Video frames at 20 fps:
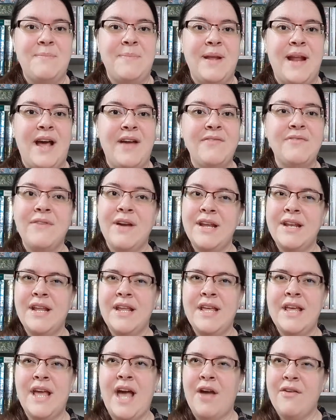but I've read
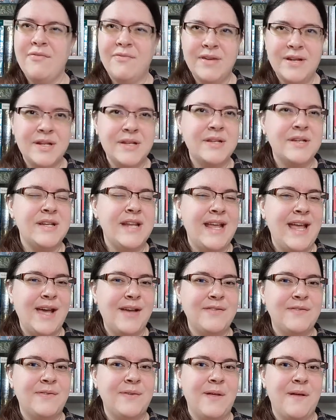I've read a good
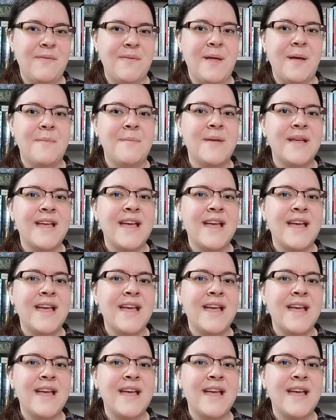handful of them.